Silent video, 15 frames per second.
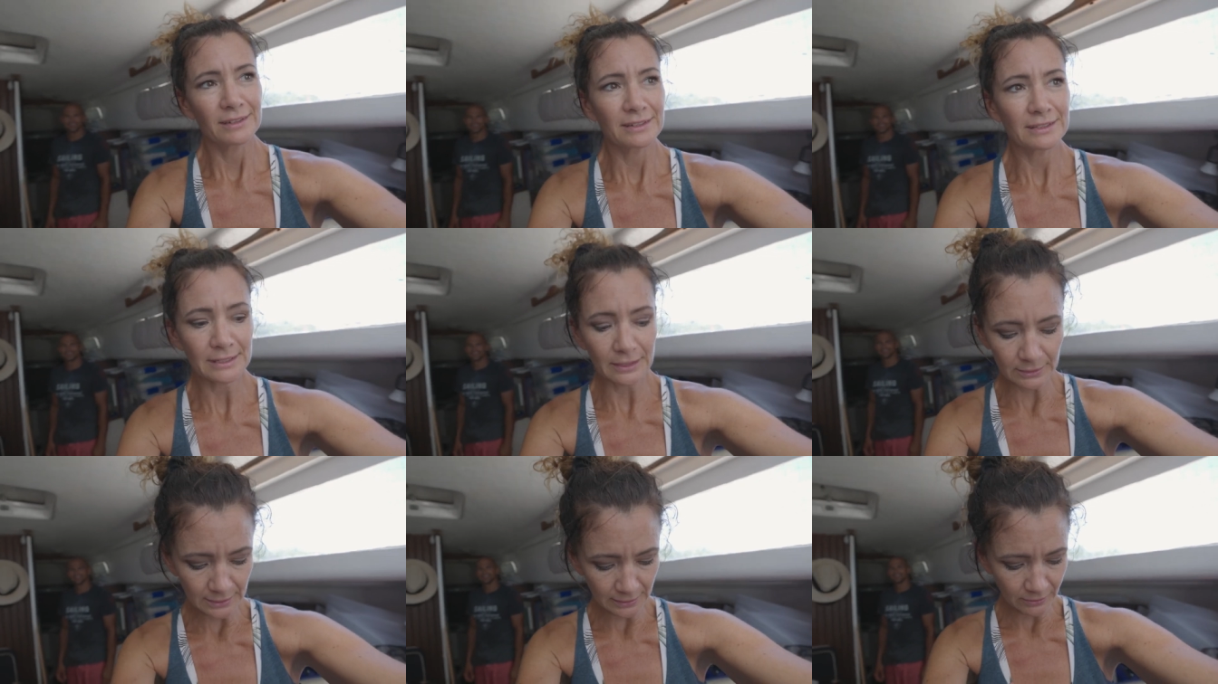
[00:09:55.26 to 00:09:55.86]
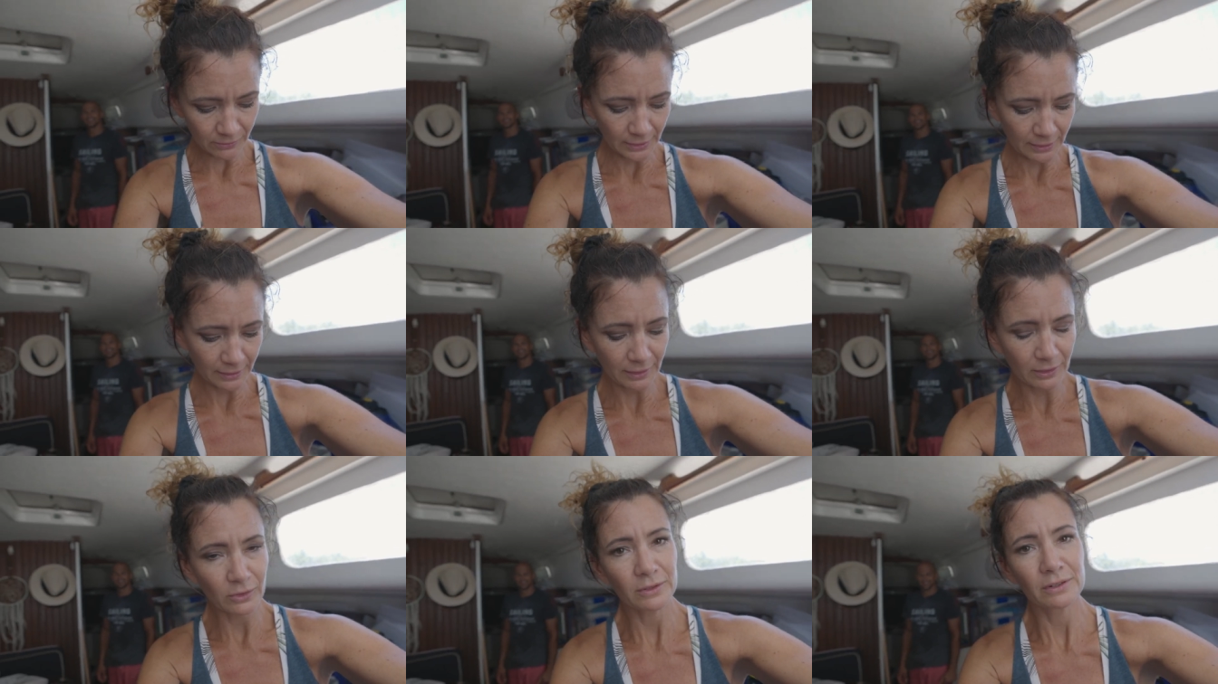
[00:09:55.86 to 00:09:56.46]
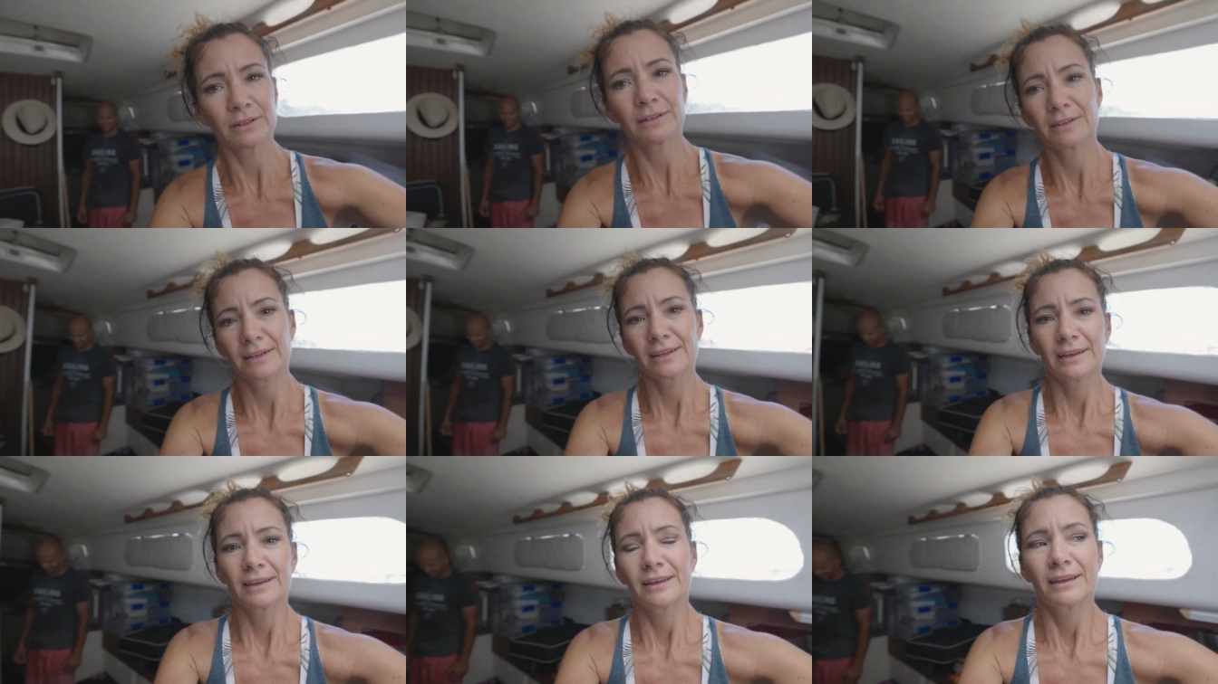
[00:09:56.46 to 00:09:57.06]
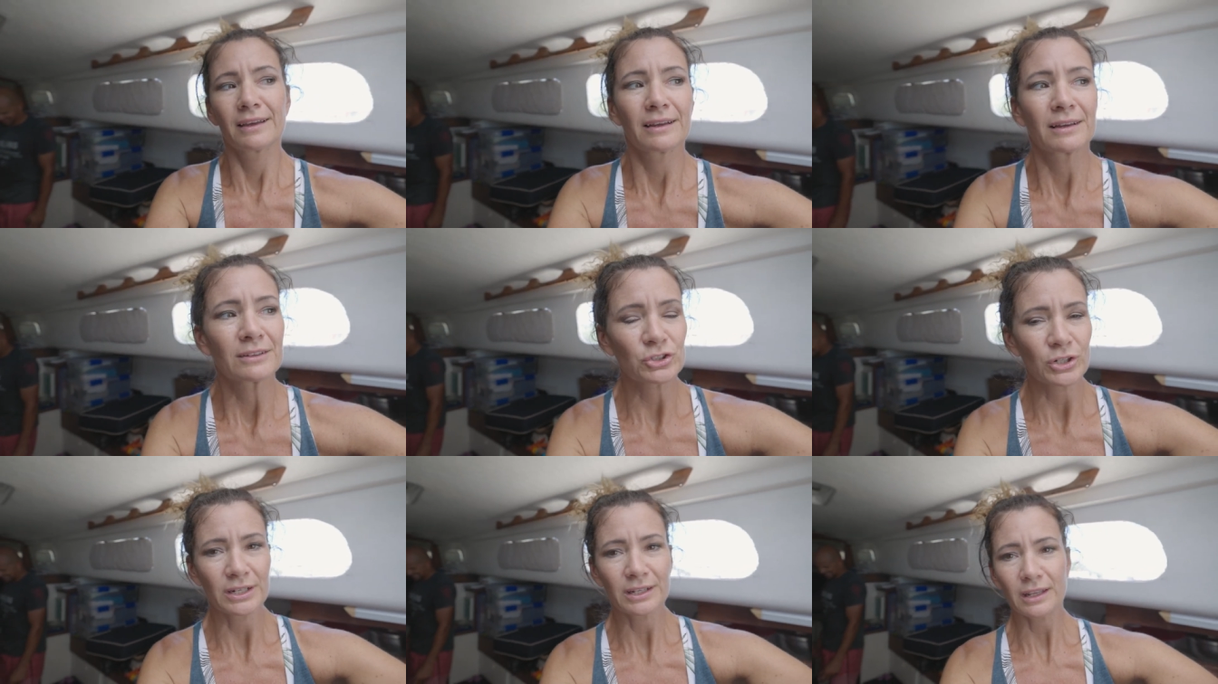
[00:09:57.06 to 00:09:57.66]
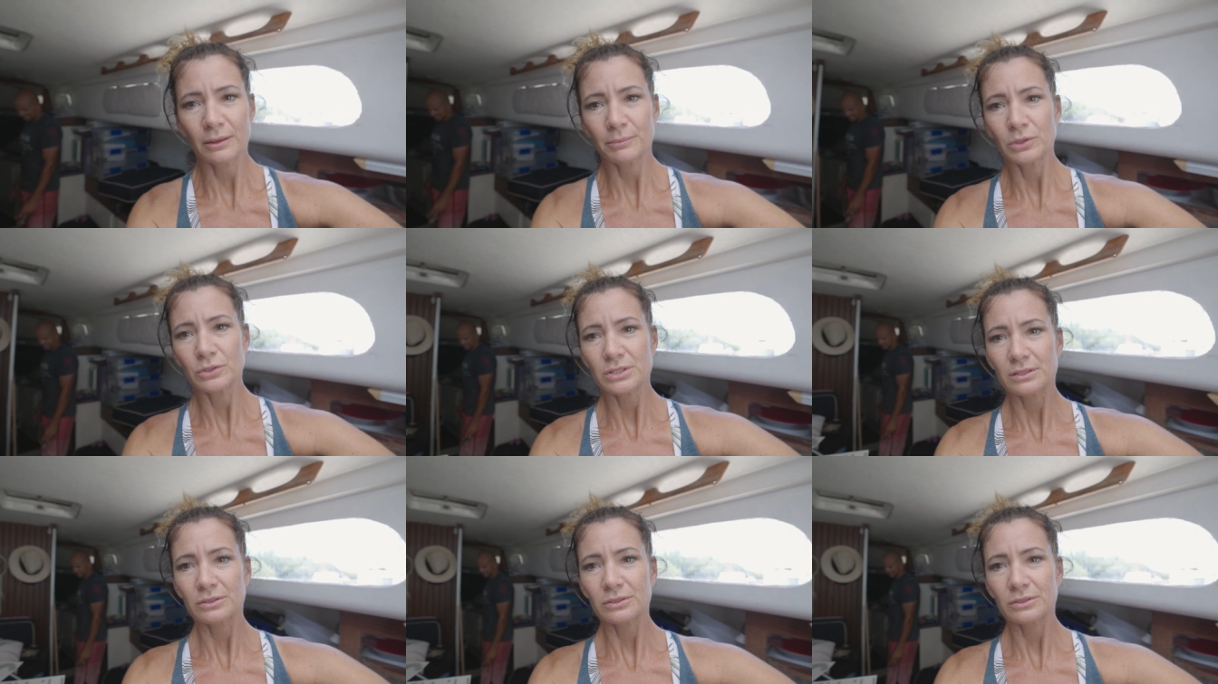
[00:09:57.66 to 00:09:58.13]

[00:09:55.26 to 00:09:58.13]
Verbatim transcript: He's outside right now, trying to get him used